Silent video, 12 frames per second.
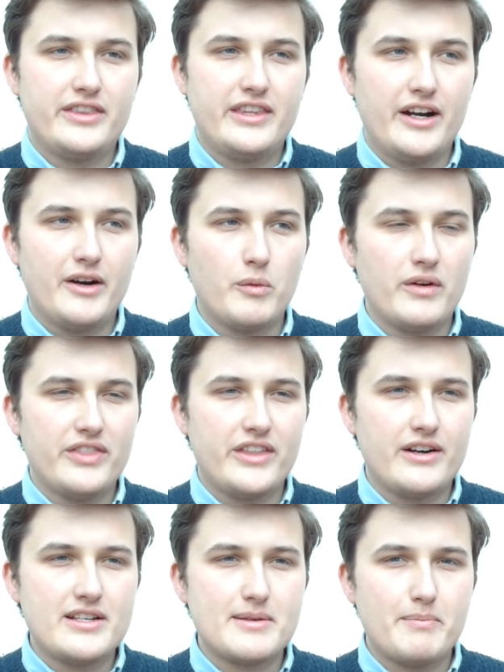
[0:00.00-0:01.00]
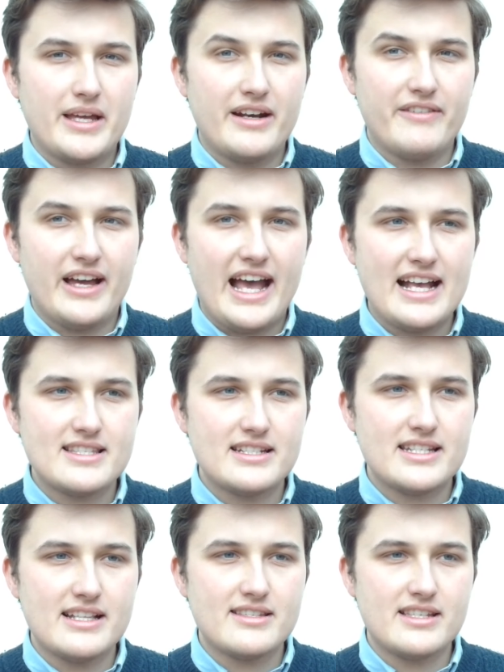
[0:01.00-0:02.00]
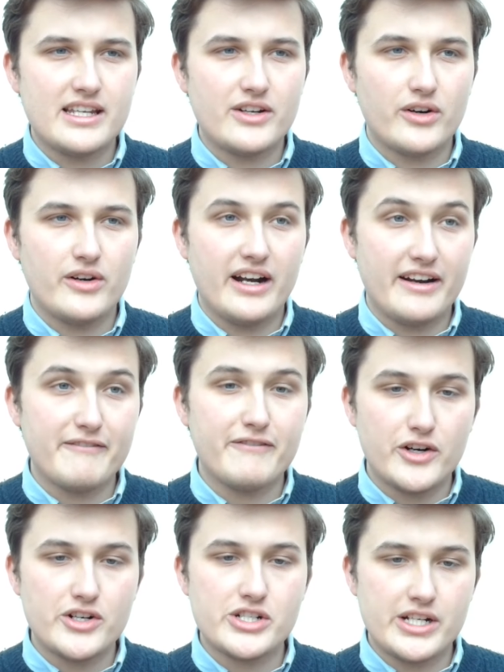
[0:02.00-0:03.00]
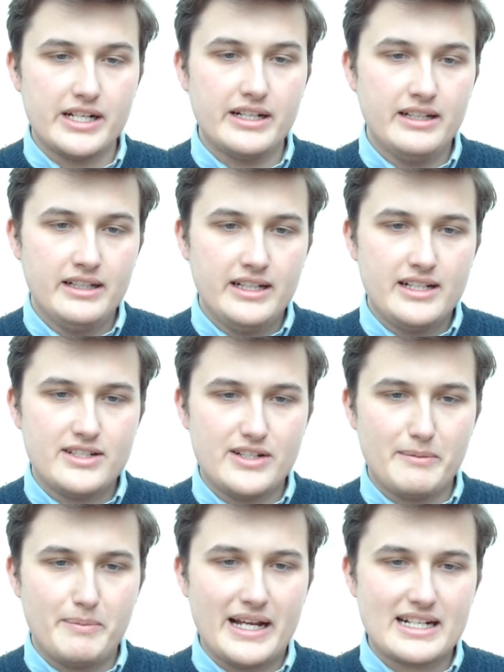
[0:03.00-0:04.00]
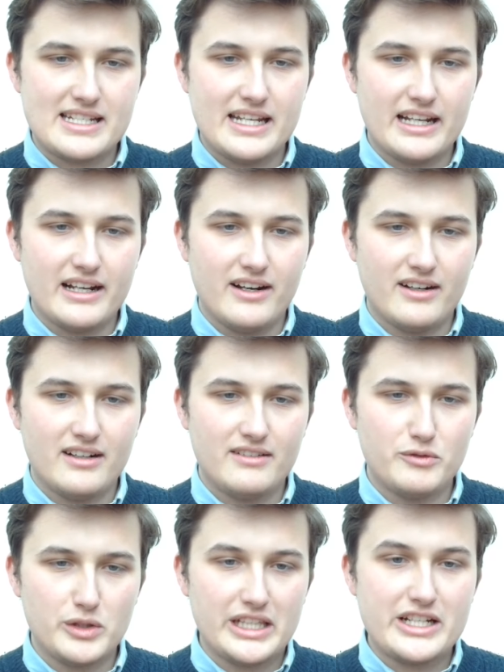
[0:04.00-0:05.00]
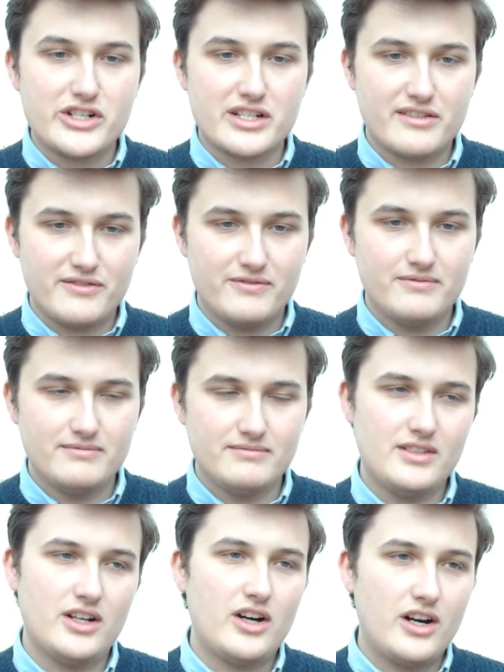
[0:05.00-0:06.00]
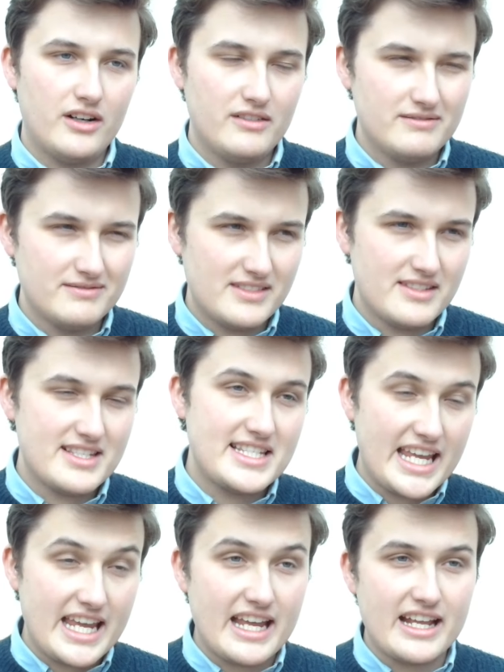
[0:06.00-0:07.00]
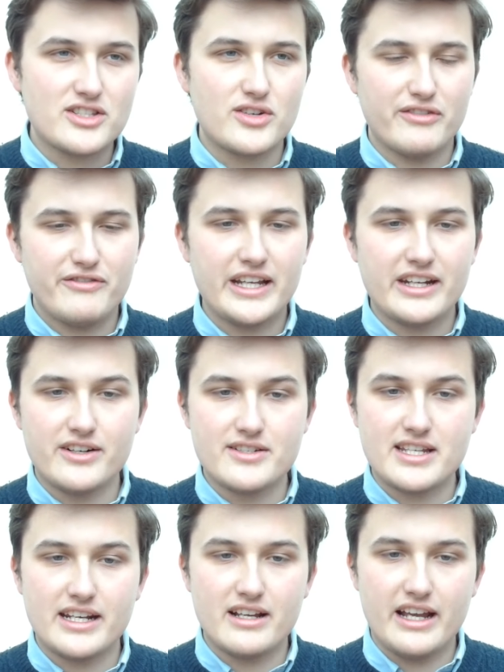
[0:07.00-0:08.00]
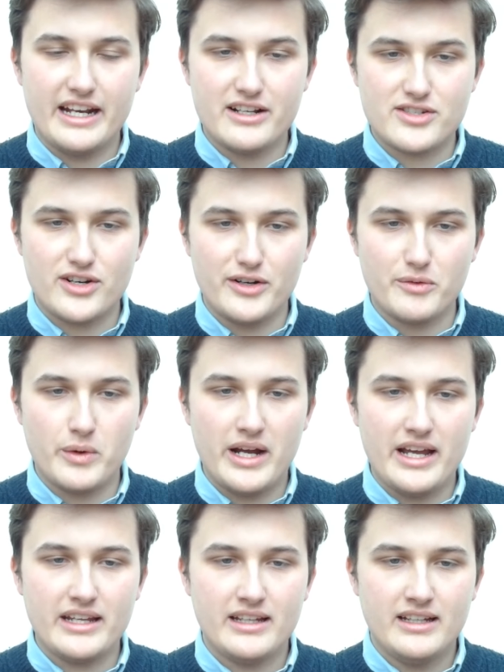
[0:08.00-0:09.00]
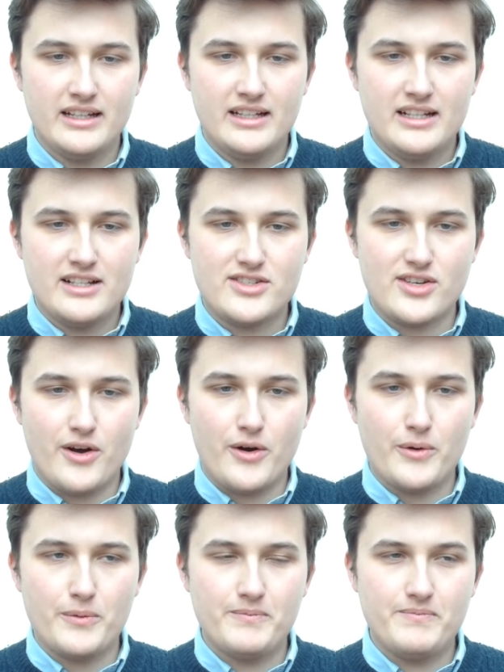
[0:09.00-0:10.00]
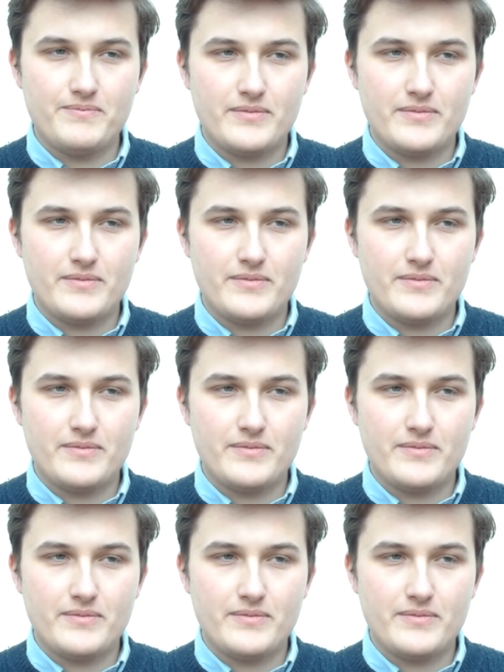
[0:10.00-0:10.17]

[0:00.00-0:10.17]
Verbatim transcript: there there is a bit of a hesitancy or an aversion to depicting religious scenes or figures in a, in a certain way. So